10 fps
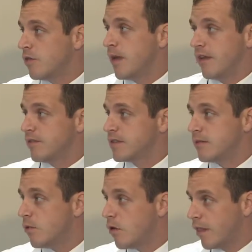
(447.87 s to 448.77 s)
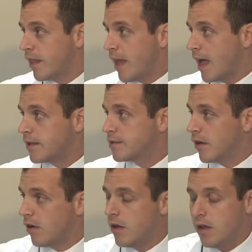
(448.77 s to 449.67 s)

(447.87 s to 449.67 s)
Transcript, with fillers: You may even see more than that that. So,